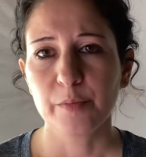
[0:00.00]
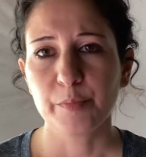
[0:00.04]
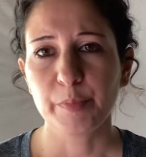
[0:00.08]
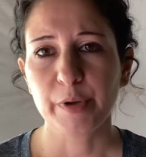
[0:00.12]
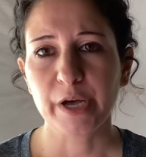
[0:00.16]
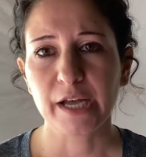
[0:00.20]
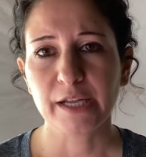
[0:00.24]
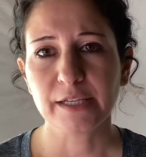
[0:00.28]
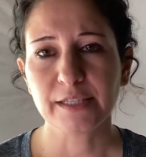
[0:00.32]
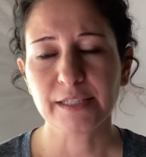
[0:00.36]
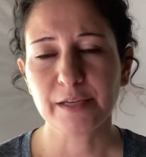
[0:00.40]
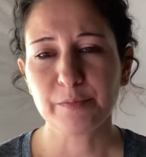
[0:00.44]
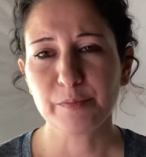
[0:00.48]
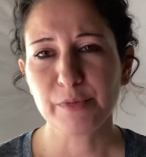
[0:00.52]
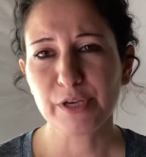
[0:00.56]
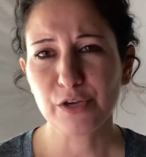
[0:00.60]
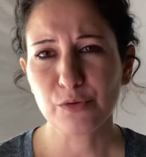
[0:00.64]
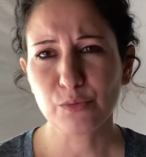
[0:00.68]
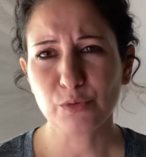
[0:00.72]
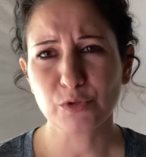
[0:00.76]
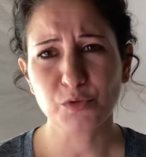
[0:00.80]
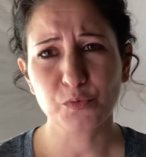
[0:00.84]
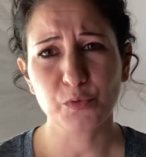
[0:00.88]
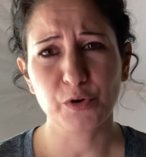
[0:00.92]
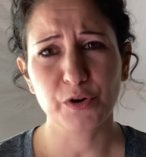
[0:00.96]
But to me,
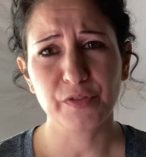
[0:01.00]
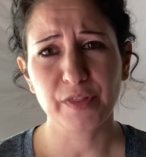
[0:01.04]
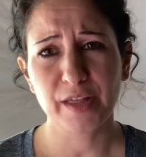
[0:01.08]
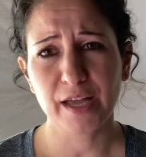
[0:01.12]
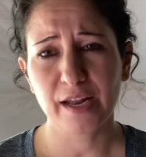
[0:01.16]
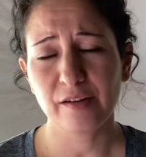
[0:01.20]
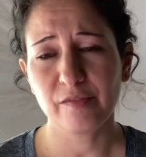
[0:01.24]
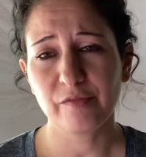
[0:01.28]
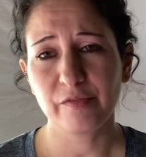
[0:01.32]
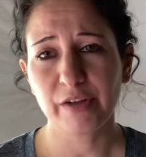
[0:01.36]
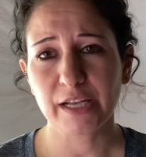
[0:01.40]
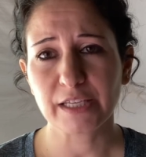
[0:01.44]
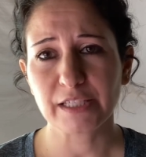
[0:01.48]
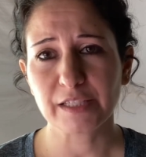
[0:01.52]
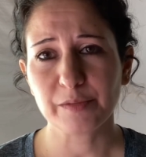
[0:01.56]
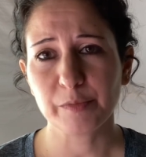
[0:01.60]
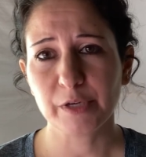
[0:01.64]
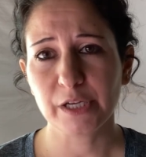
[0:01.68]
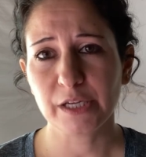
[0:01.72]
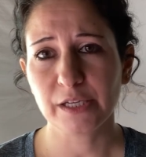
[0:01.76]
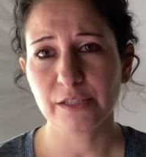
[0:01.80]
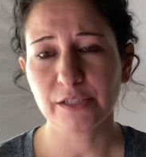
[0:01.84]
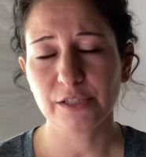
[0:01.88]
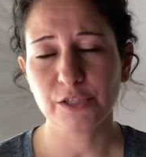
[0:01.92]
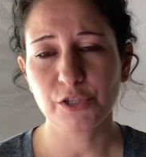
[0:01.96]
it was worth that
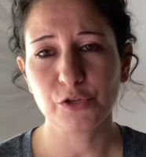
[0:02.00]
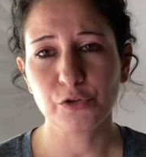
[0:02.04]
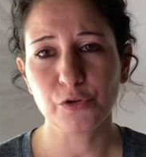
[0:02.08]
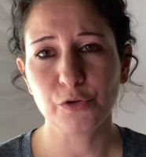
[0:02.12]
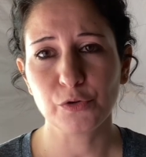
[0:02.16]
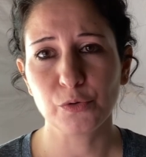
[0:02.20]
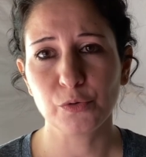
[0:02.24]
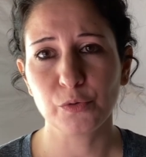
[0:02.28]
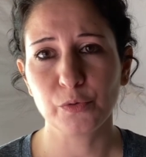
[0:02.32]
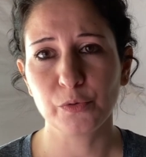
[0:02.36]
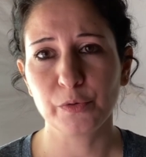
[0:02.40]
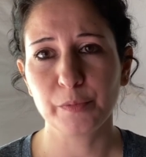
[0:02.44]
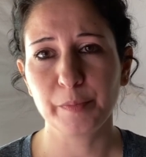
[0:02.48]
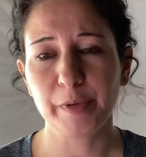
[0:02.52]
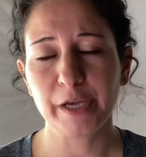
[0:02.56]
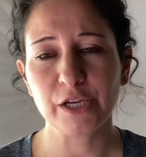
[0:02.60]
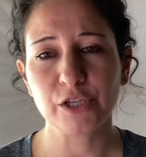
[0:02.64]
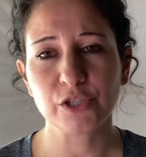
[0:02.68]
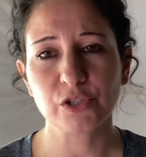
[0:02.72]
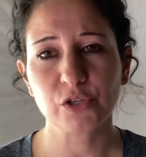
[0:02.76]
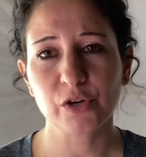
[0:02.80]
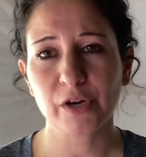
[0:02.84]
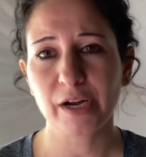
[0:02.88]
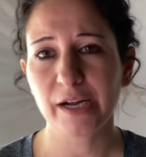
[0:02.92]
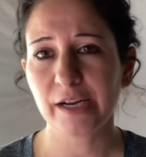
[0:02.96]
investment to make
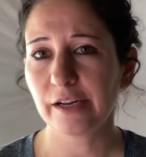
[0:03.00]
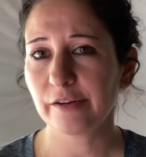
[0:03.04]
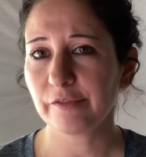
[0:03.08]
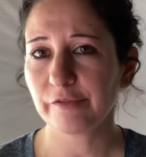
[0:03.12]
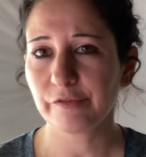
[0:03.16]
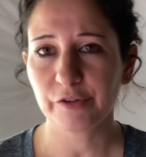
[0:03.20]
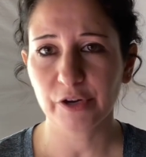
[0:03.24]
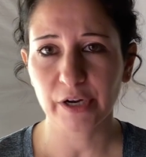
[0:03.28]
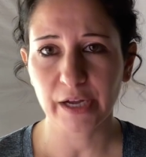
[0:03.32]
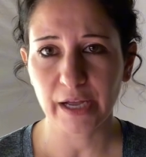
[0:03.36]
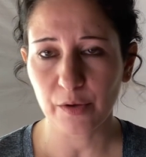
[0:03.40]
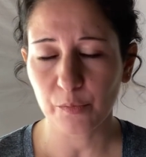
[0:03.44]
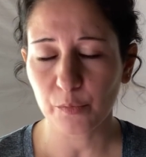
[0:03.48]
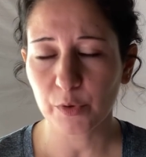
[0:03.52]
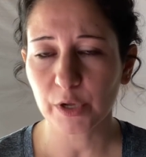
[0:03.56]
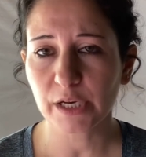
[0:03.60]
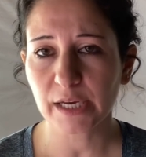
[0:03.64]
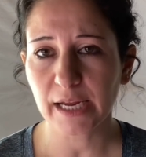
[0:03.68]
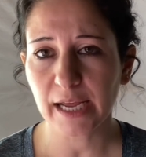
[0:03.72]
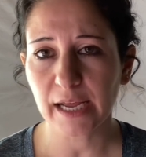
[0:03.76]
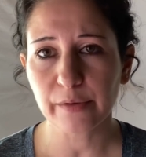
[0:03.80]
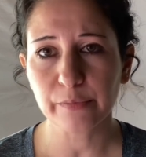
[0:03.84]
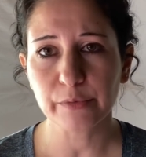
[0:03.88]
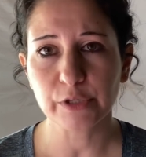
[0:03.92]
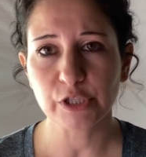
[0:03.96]
sure I didn't forget one
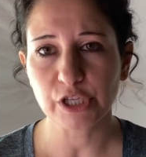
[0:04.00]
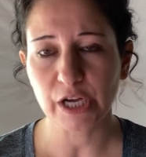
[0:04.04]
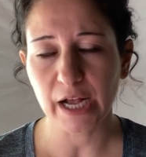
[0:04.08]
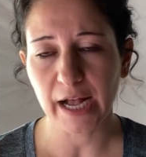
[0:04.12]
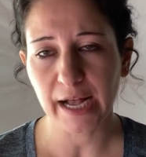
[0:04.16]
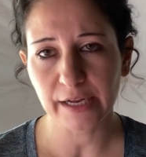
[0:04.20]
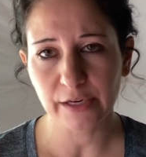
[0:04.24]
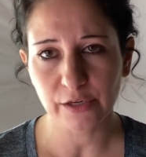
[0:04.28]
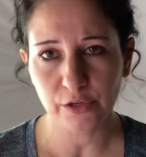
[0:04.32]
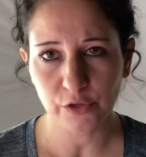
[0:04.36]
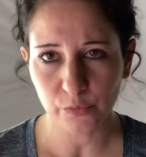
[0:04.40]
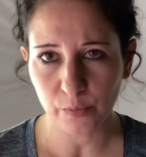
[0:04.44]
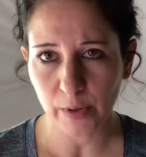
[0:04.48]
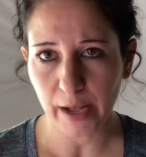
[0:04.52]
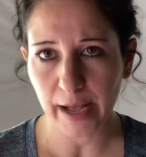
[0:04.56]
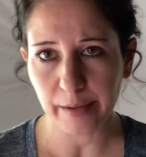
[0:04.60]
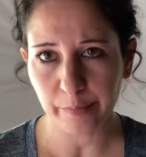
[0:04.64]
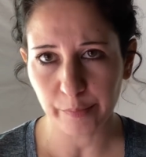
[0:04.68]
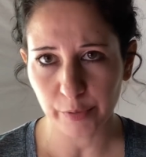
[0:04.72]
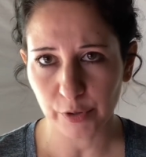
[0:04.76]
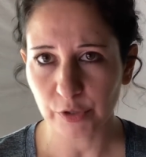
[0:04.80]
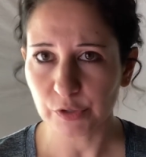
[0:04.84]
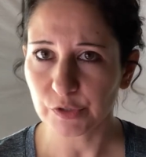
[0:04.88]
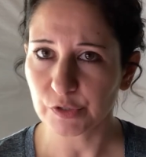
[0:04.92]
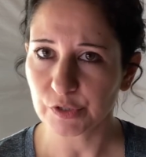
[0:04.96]
day, which I knew I
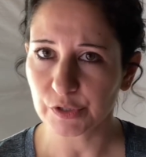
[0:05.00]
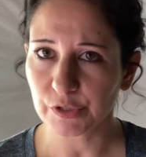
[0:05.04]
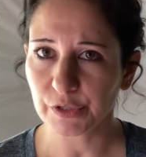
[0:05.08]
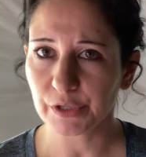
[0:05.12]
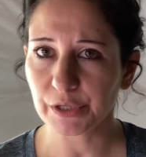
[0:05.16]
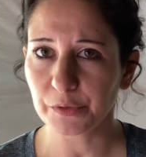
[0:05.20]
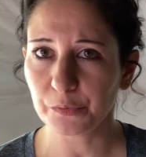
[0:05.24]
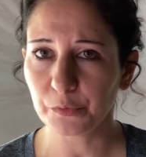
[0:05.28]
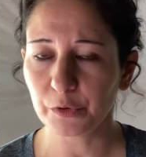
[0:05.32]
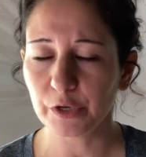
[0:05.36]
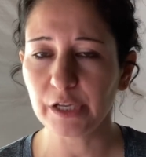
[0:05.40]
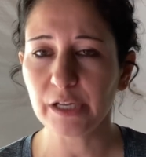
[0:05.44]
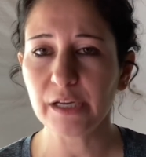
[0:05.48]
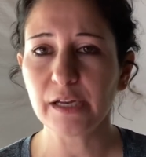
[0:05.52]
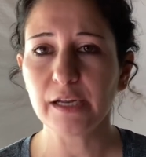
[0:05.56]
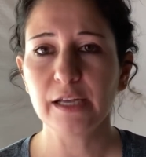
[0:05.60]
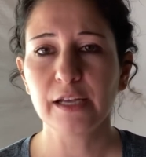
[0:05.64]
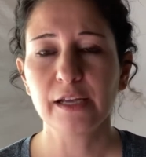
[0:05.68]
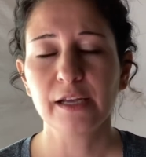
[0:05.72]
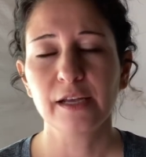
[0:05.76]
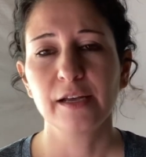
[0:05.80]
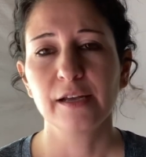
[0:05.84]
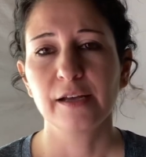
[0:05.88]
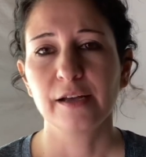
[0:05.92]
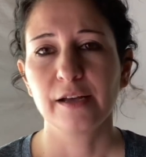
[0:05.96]
personally would,
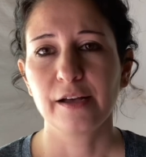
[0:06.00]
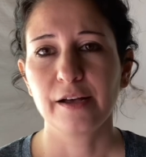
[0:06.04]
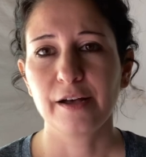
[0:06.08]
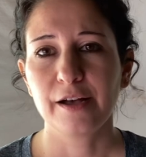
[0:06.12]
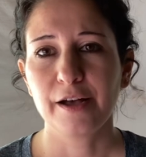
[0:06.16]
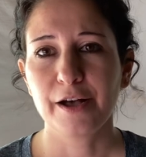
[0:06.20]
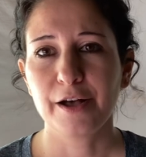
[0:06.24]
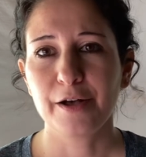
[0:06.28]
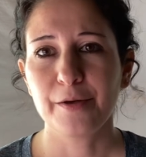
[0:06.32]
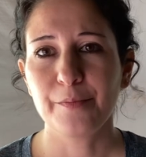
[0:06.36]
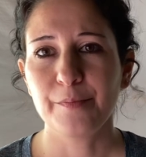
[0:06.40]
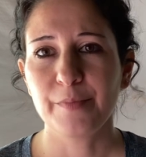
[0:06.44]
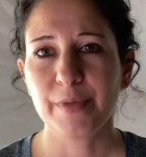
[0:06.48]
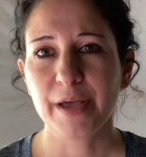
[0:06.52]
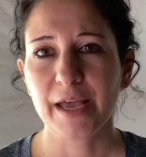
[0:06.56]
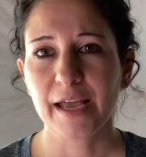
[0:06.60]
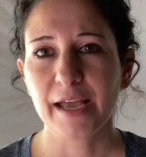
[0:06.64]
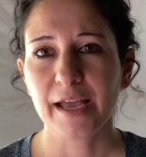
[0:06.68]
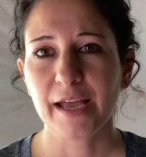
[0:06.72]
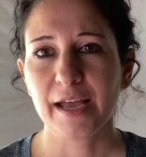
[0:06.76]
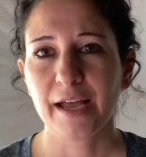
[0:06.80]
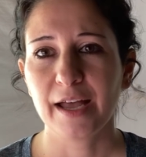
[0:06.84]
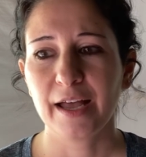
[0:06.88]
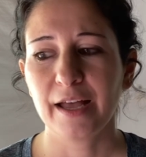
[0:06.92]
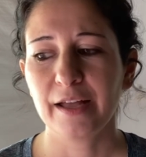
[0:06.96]

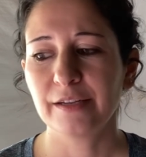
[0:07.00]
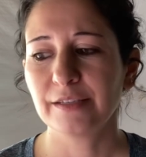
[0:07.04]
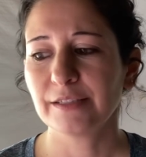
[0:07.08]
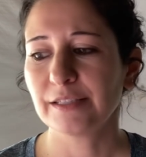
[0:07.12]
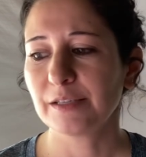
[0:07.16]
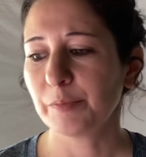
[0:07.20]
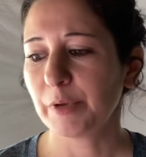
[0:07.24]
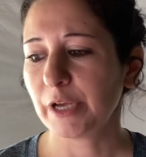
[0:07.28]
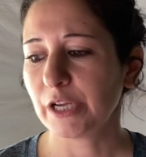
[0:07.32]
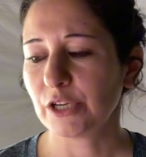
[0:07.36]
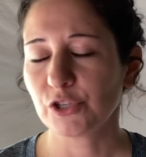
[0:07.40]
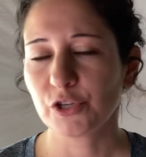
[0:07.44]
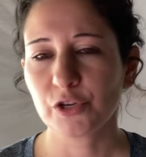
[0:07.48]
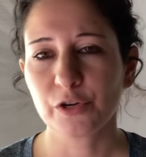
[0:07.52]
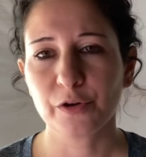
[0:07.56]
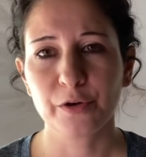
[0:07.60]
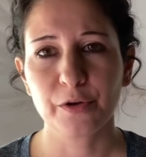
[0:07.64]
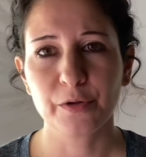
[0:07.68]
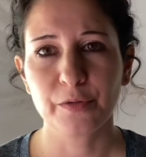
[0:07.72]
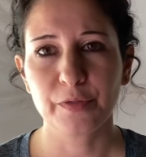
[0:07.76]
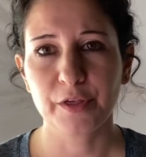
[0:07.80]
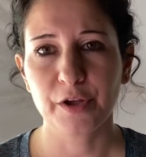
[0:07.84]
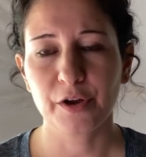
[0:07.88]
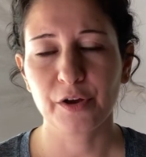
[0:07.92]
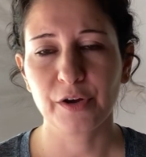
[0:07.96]
and make
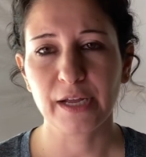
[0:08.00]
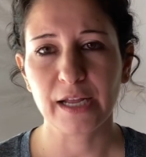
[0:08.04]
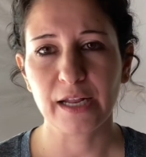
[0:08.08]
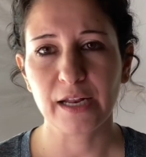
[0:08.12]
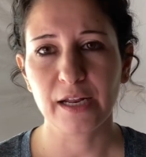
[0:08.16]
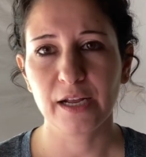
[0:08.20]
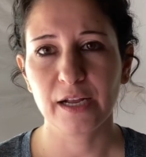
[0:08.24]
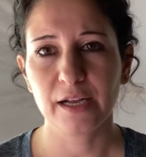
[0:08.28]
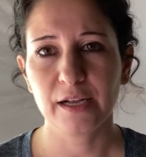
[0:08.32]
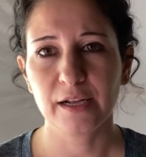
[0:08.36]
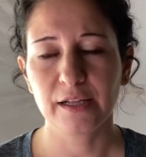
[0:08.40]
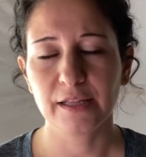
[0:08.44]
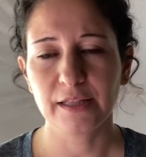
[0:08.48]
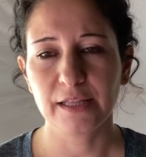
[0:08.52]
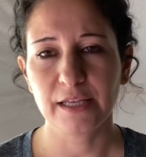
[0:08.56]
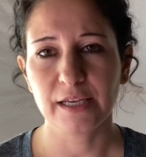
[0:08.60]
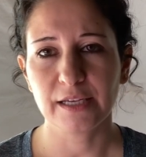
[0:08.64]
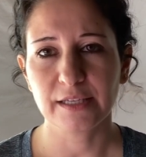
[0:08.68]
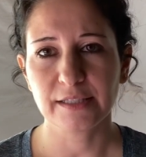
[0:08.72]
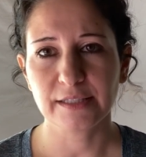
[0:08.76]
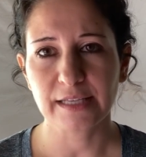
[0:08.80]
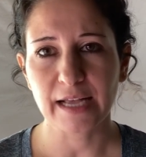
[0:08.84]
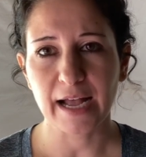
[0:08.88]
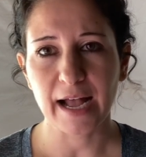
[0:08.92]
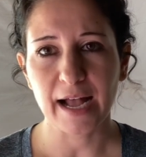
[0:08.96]
sure they're getting the
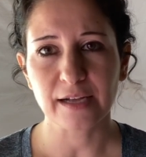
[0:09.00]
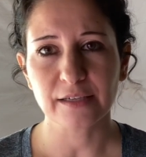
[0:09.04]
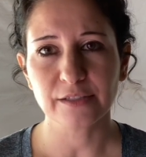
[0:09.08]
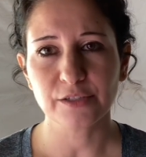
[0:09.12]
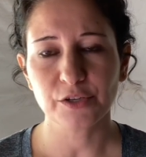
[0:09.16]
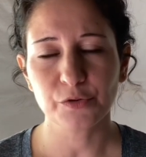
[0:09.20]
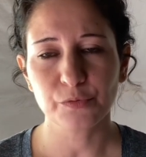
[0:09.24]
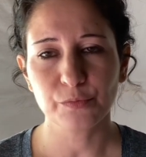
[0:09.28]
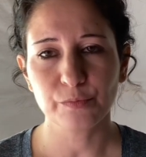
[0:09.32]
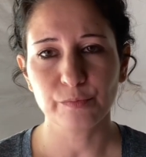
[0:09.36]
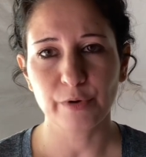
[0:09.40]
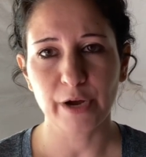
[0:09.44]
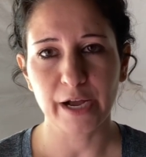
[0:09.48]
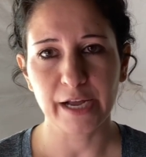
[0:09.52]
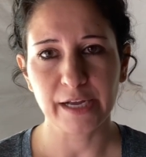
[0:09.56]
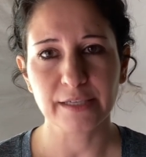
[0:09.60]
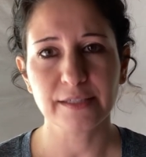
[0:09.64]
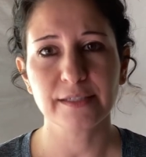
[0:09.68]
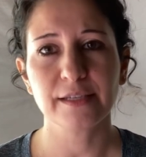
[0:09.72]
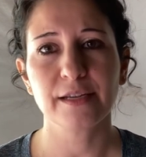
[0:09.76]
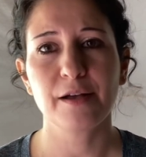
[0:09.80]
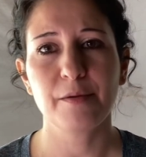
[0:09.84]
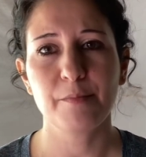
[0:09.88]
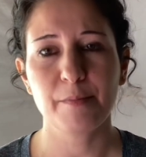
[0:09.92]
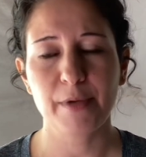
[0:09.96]
exact
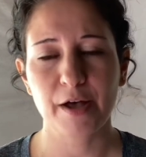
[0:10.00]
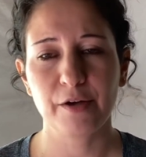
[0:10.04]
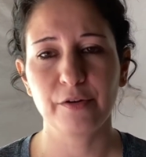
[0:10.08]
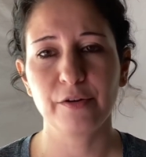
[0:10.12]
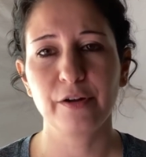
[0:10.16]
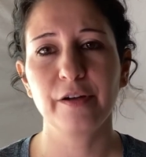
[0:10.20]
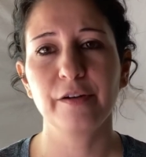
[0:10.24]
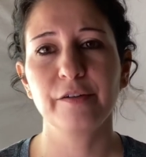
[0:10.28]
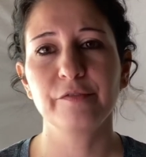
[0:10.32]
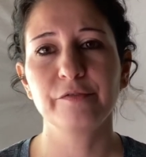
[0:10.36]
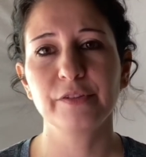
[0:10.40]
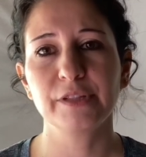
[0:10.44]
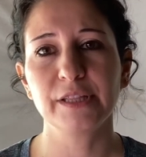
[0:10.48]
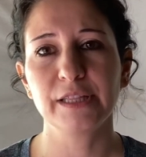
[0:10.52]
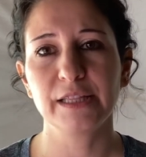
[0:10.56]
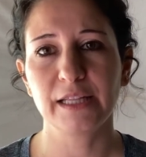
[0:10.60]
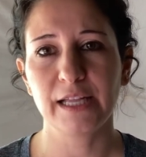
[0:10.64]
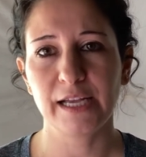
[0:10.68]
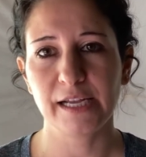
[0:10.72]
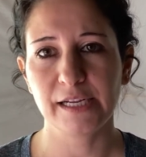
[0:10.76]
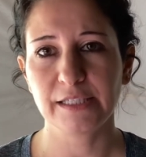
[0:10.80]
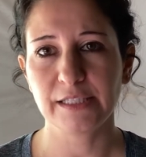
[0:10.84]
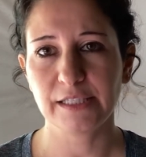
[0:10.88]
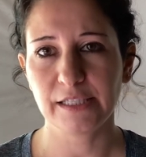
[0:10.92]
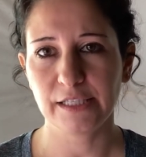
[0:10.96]
right amount of
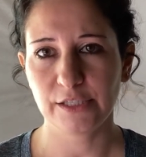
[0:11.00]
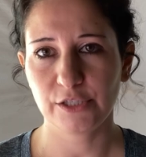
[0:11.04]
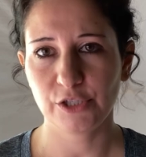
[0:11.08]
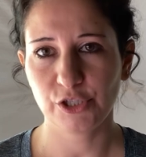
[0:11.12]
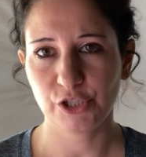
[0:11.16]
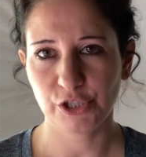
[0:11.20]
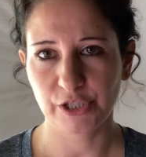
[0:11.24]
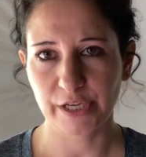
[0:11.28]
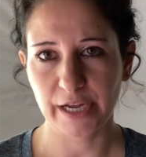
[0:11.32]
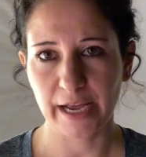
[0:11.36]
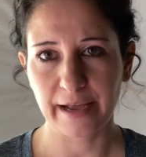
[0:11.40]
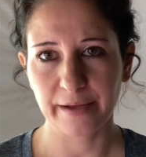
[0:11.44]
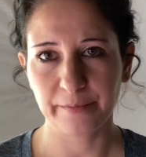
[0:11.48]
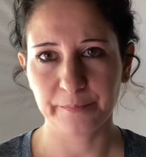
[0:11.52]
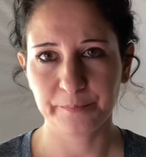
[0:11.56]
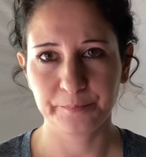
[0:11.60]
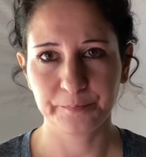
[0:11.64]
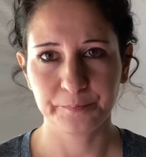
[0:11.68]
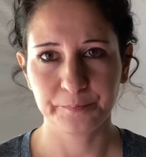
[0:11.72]
light each day.